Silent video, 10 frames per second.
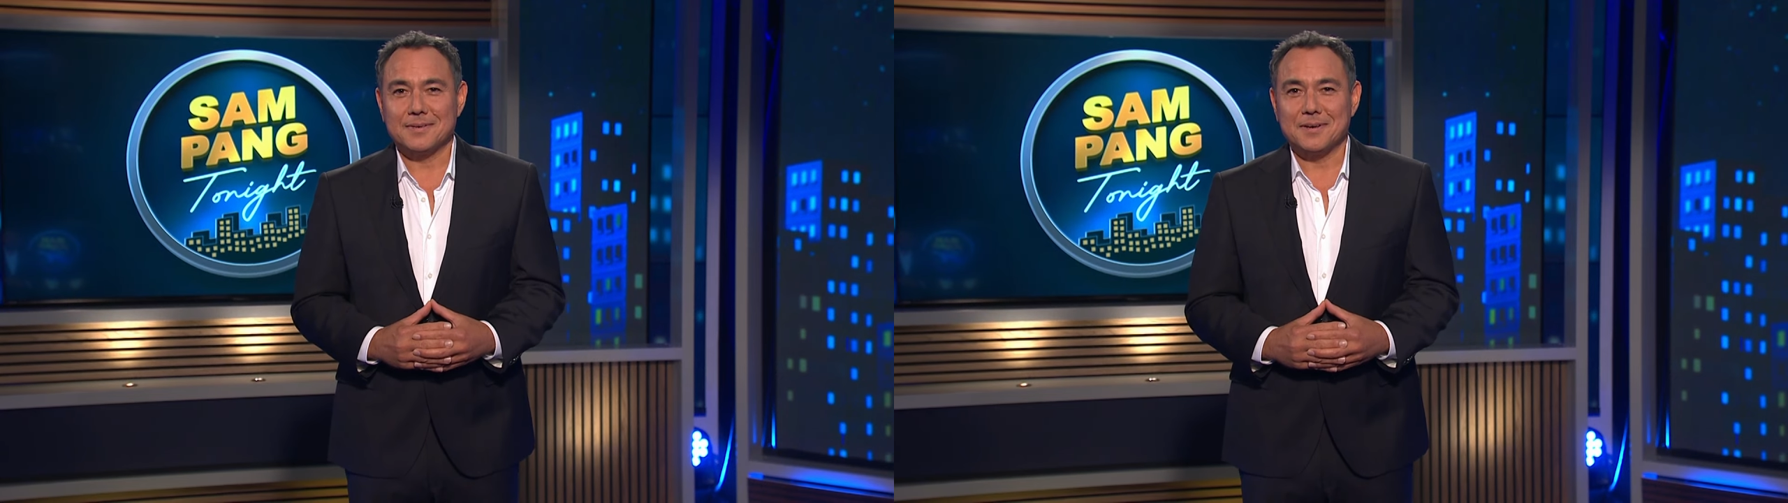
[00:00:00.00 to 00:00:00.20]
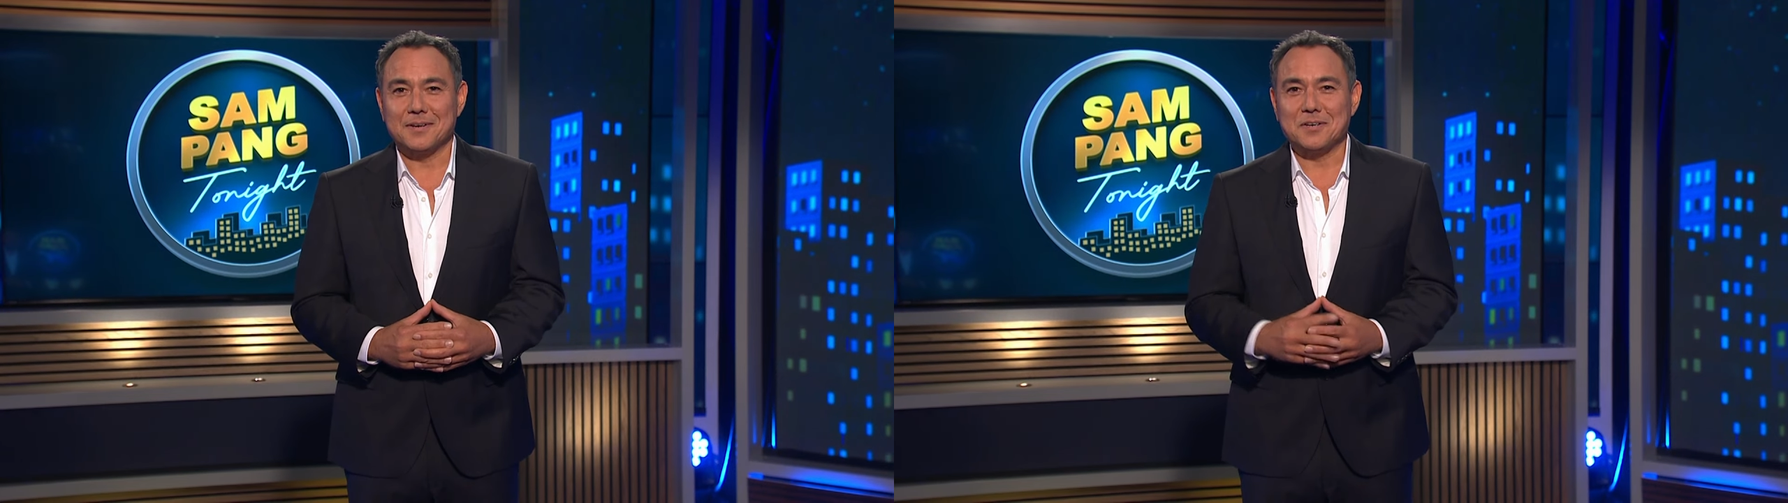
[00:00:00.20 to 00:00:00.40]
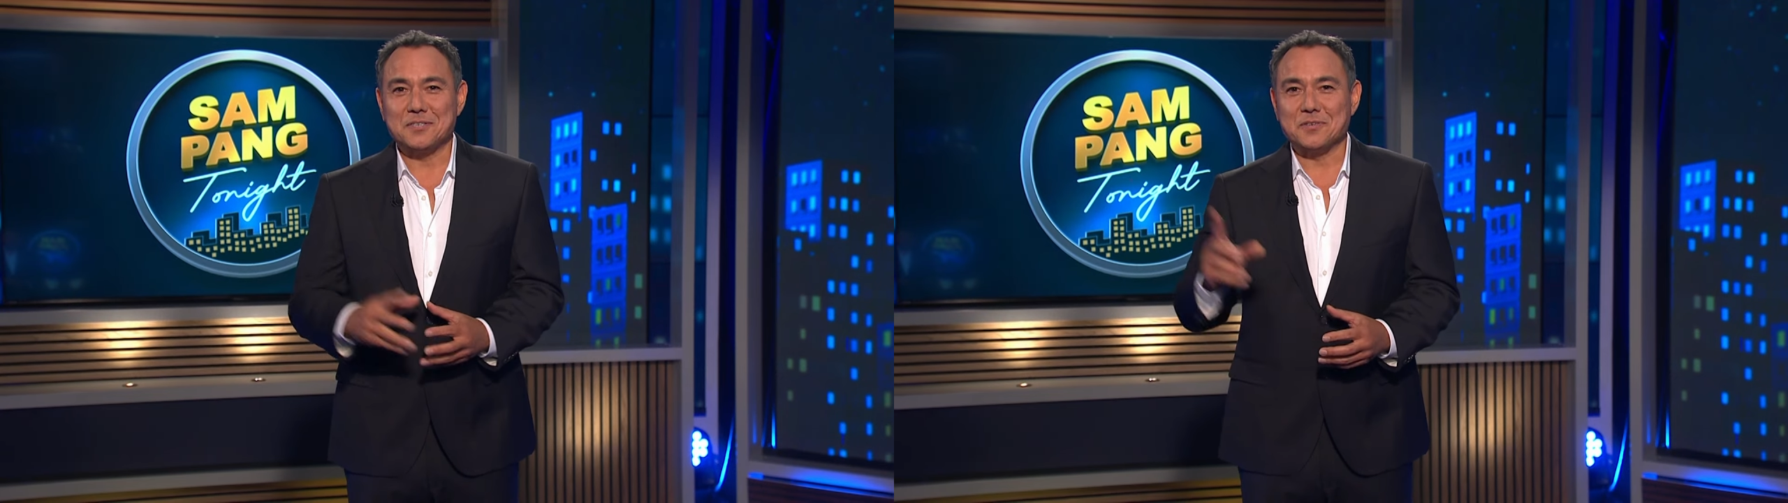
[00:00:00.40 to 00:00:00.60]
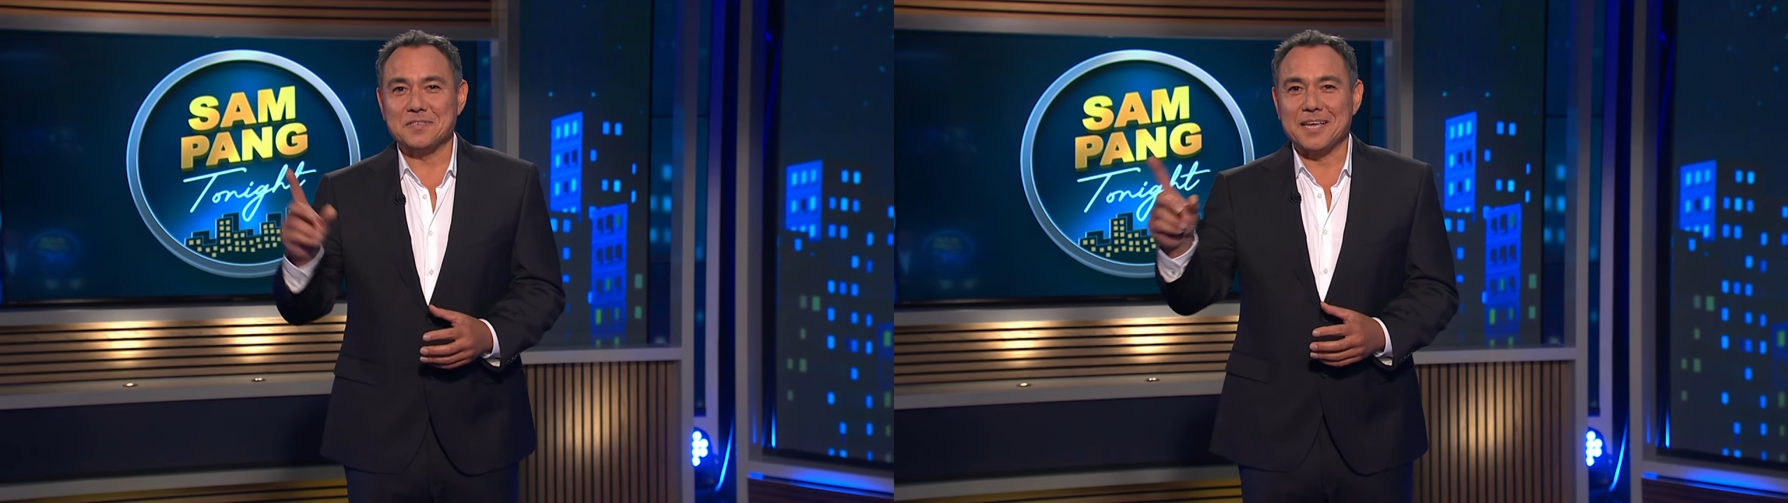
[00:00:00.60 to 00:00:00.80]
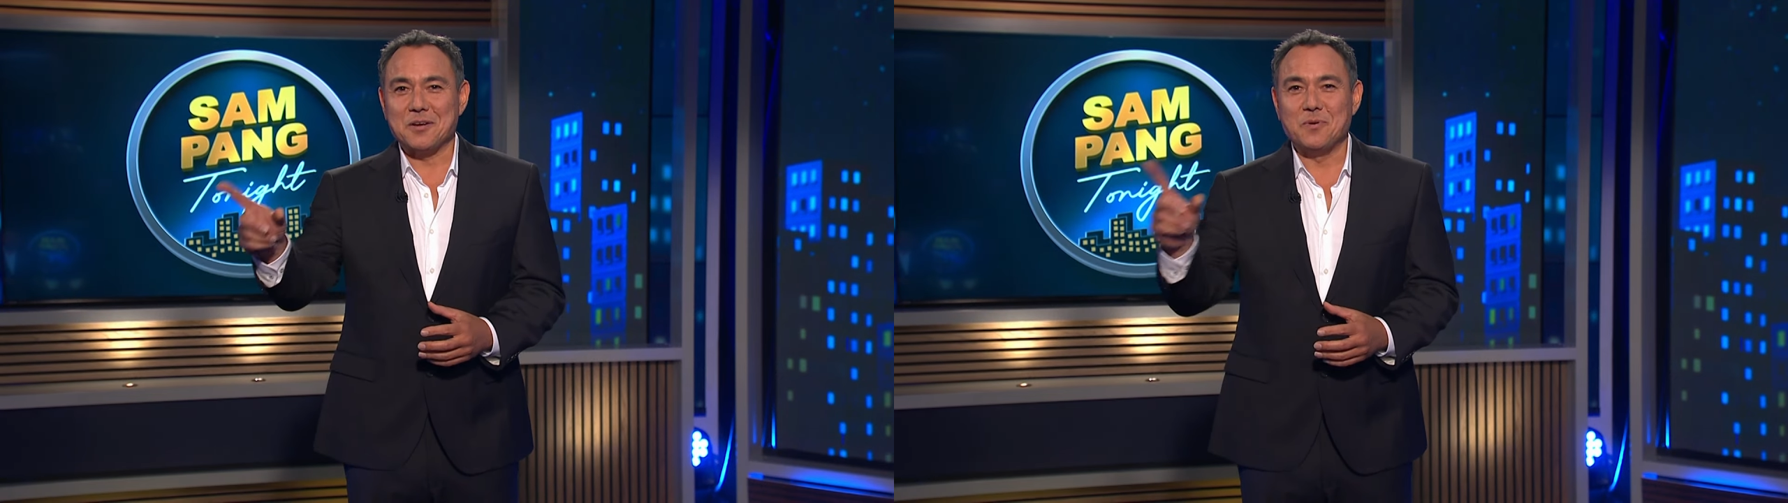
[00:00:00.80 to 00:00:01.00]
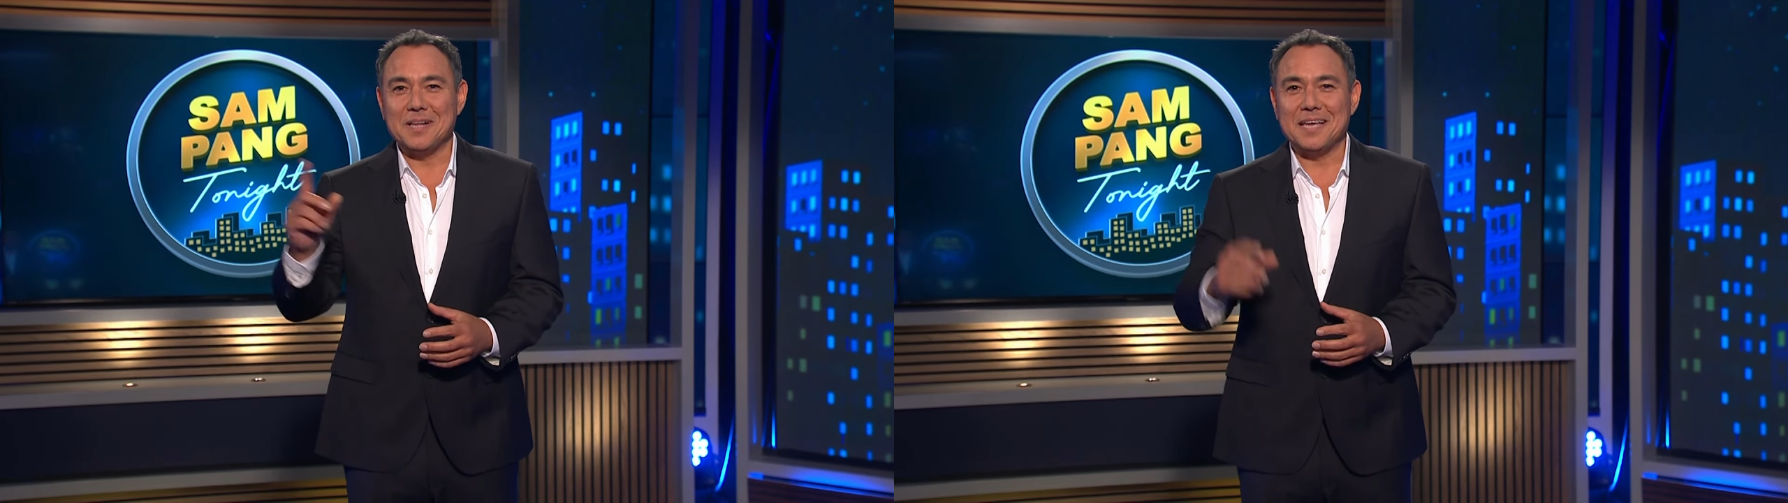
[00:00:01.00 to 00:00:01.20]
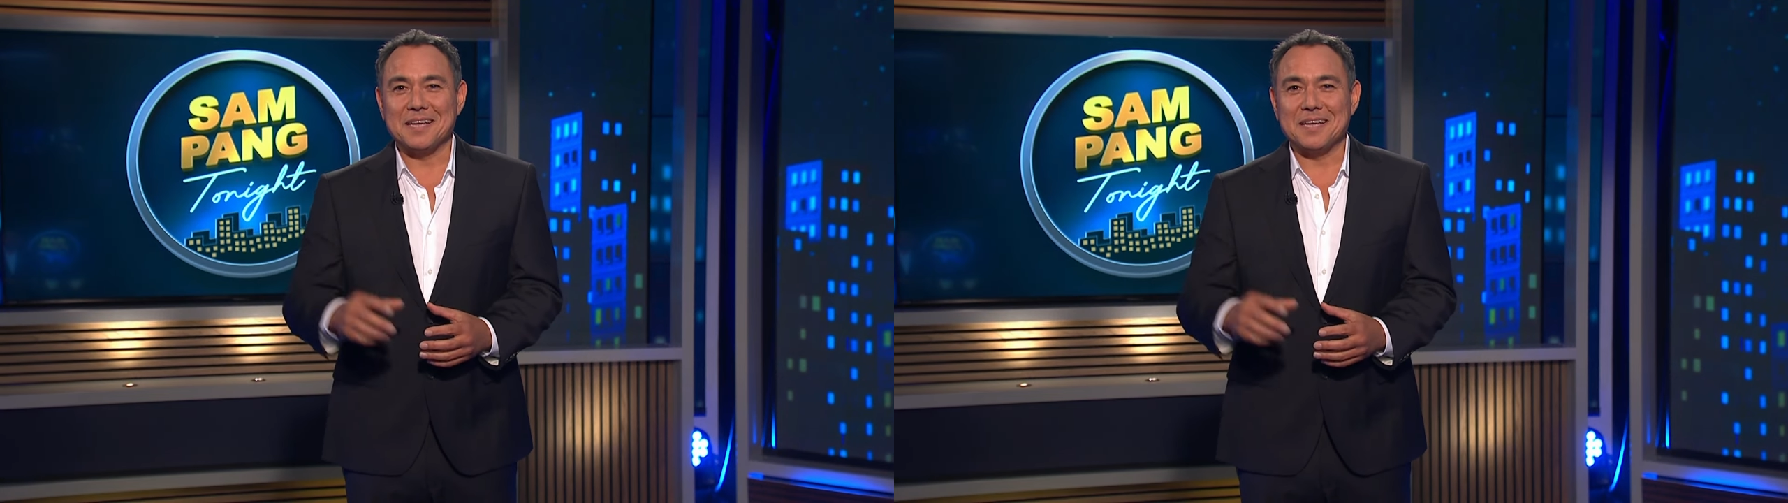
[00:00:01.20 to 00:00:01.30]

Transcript: I notice you're staying well